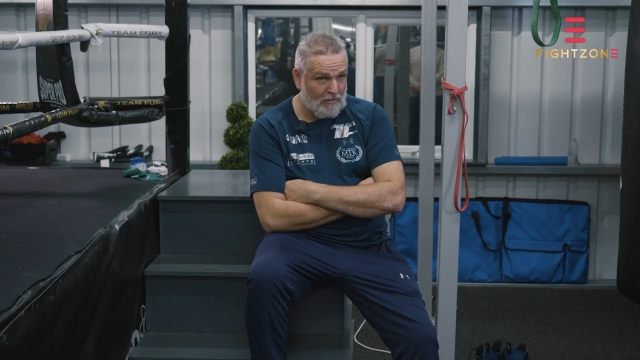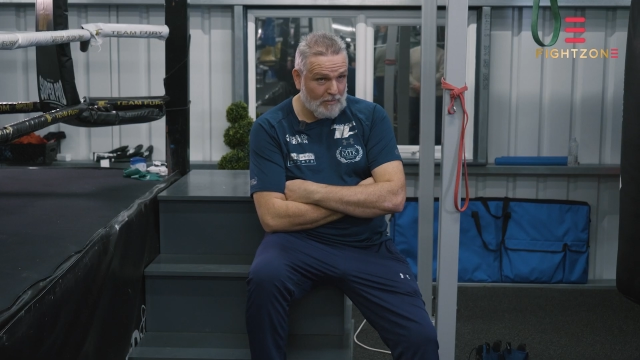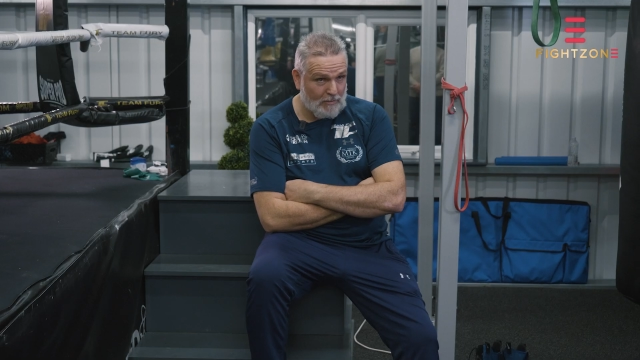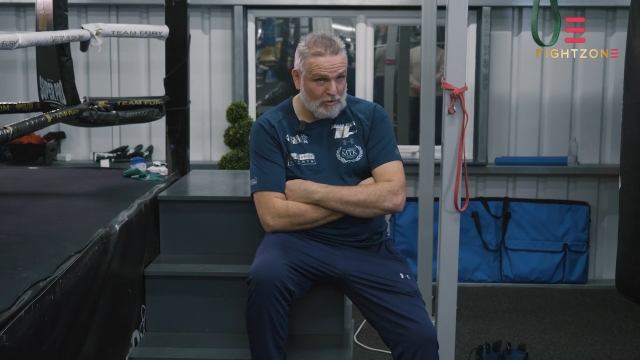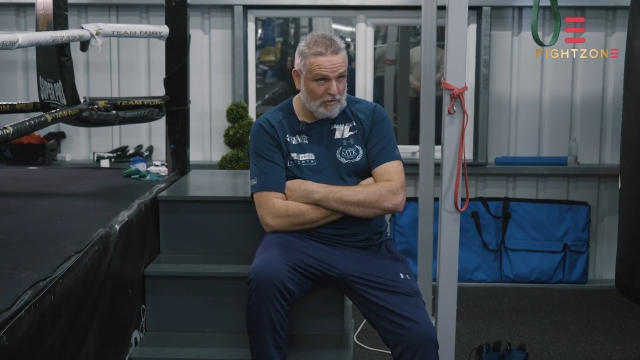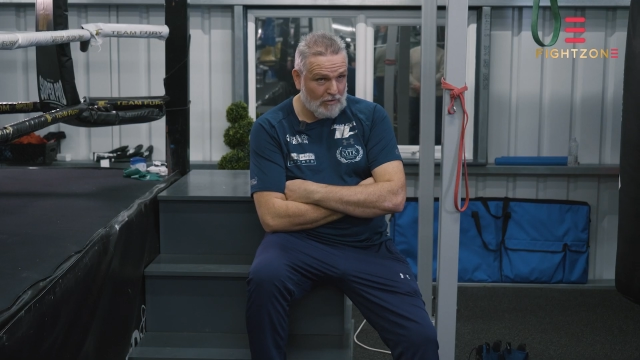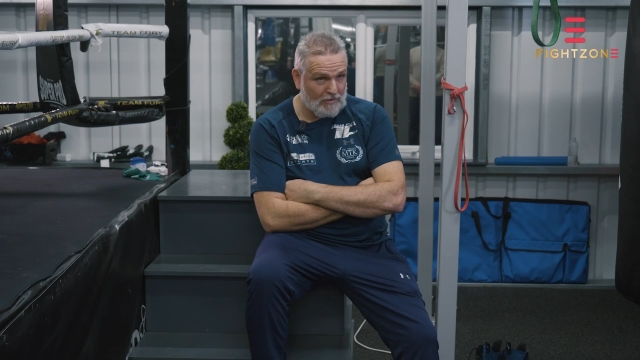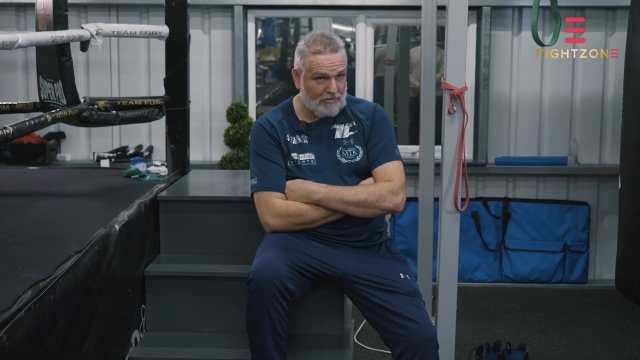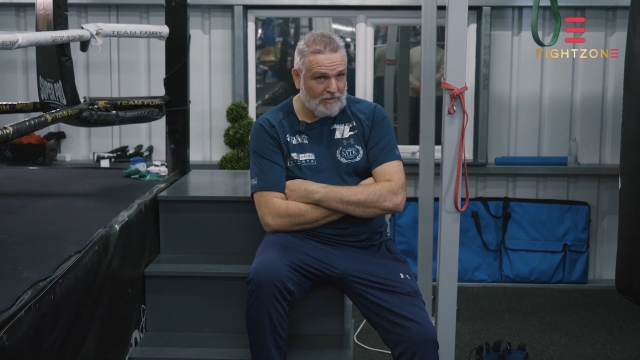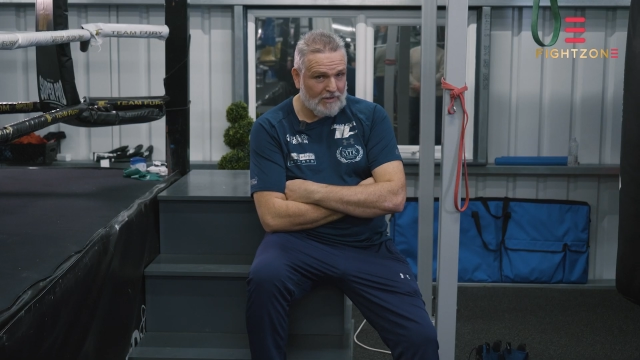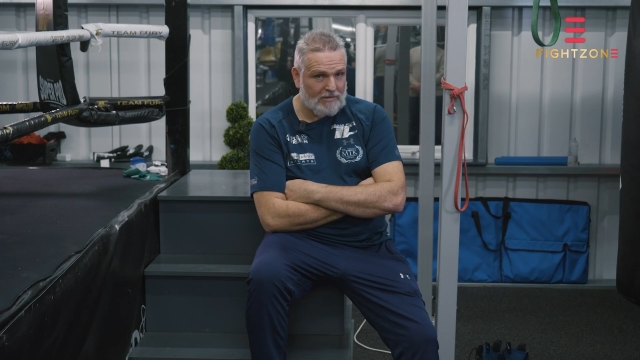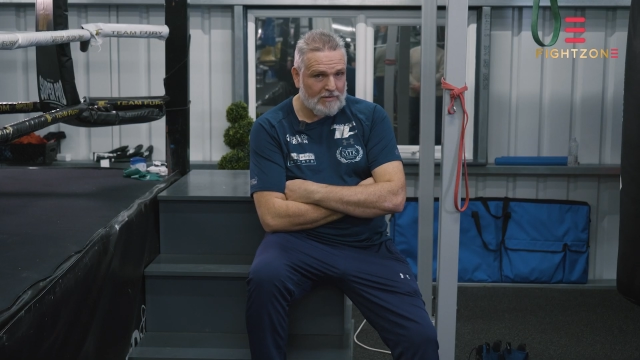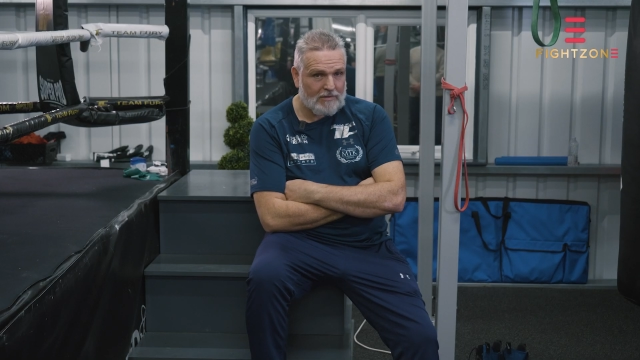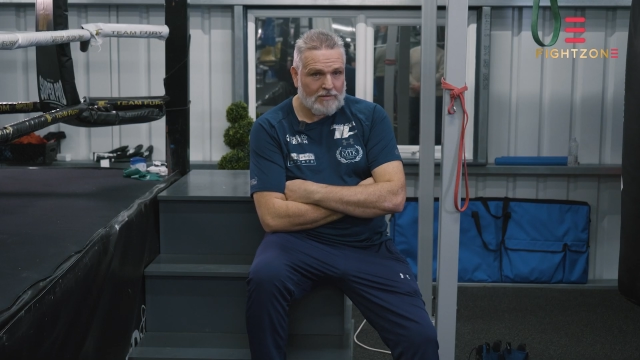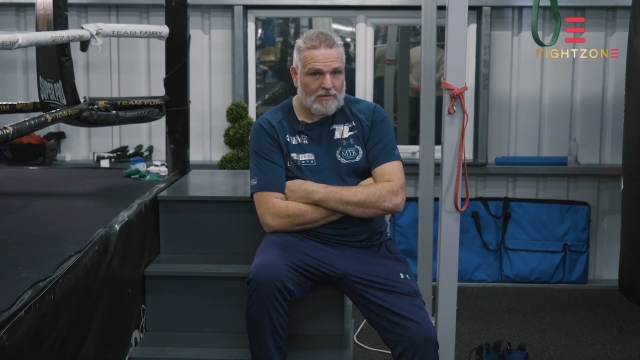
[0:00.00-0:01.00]
from the shorter
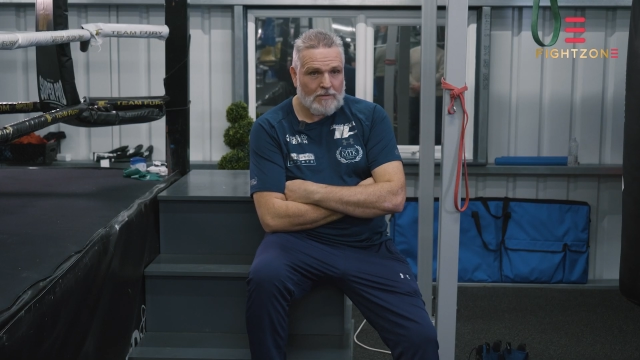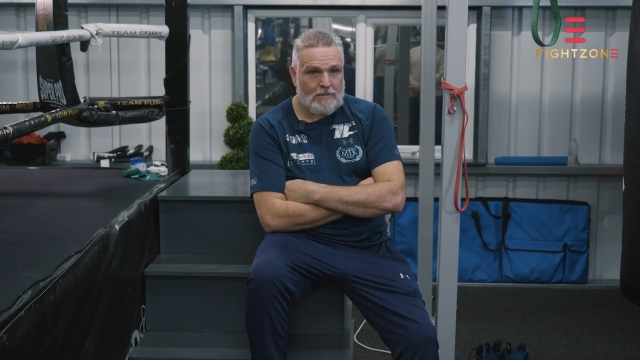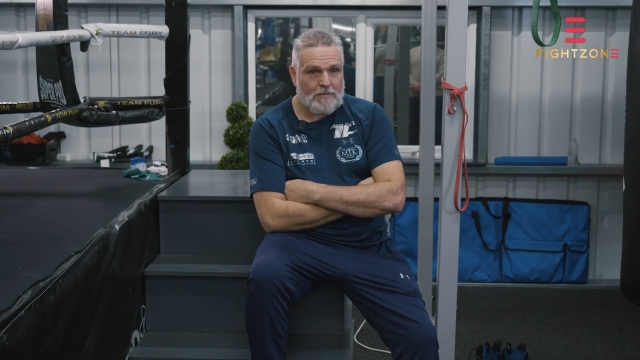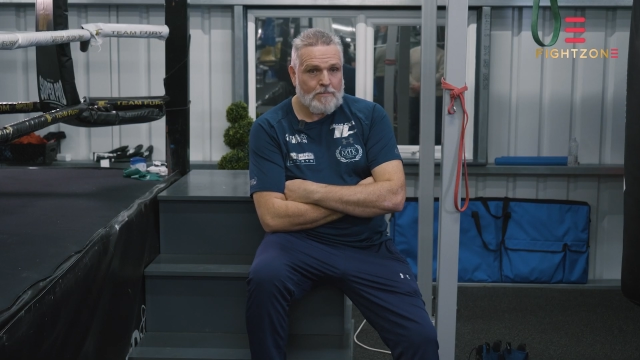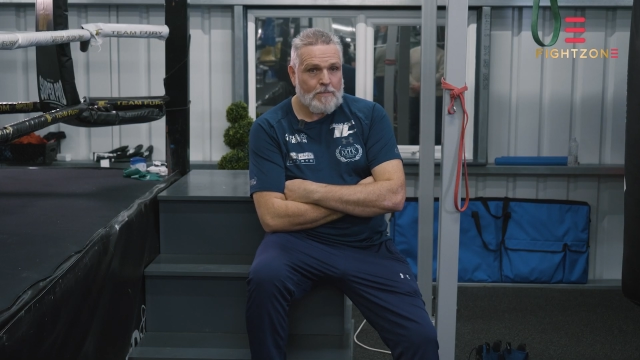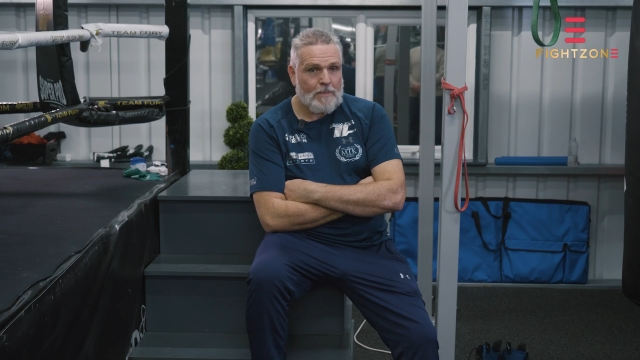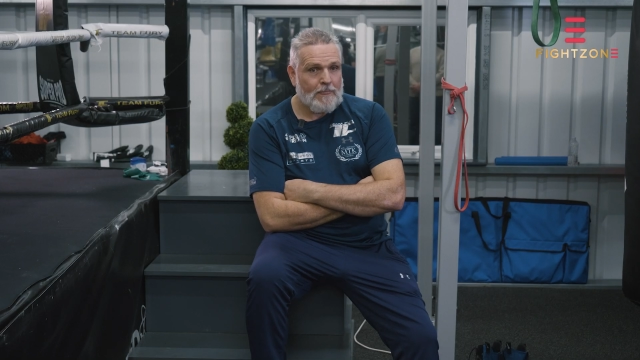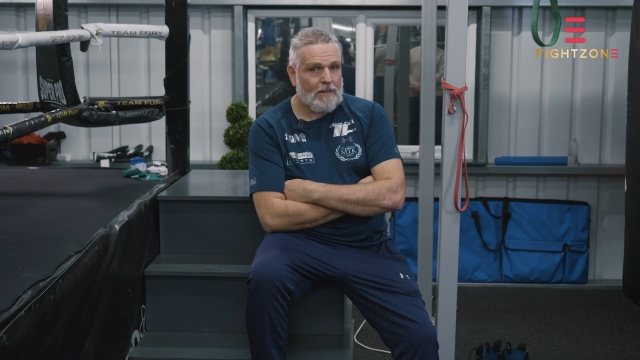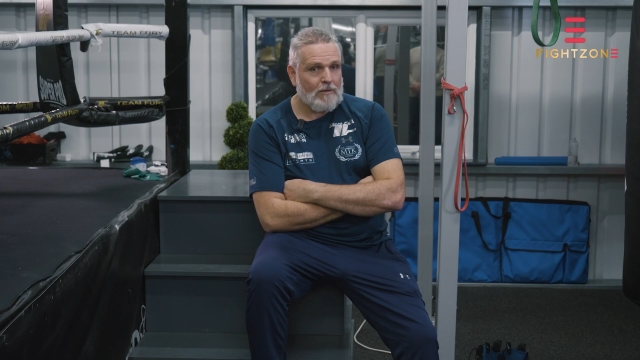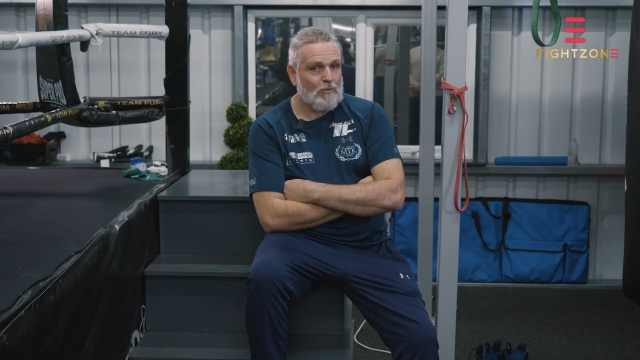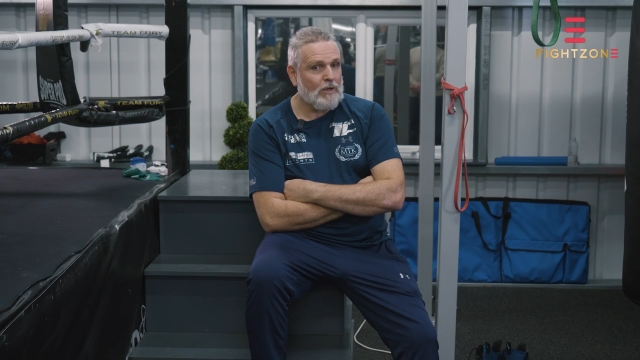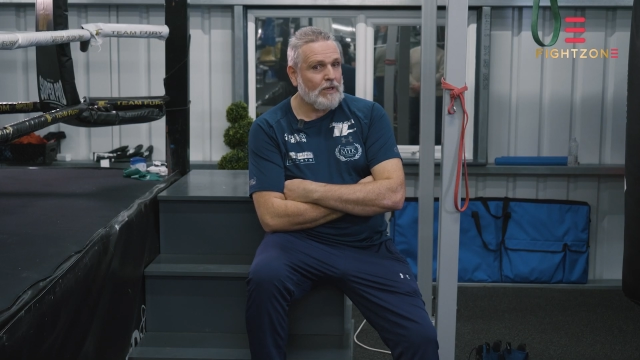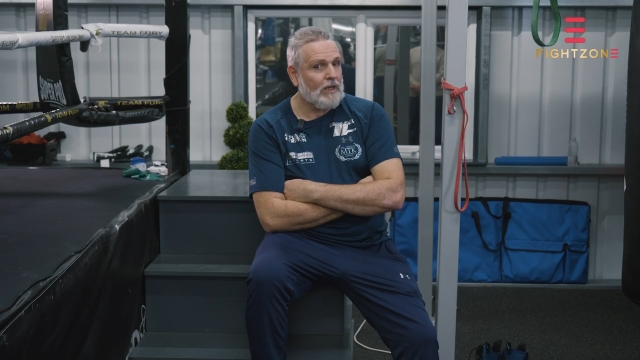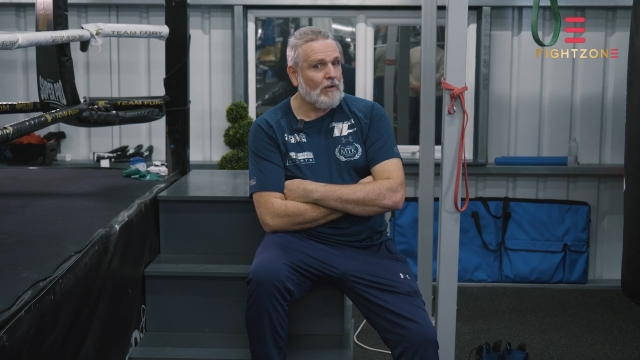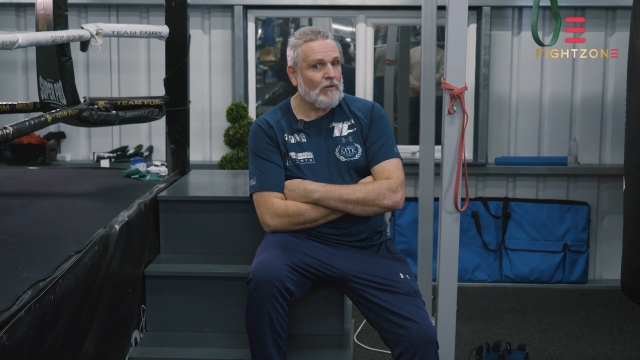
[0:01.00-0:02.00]
shots,
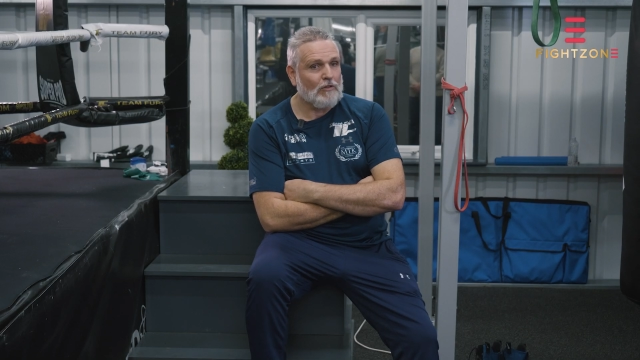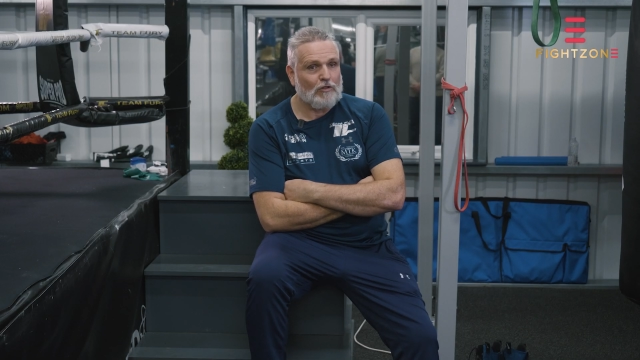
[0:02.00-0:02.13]
working on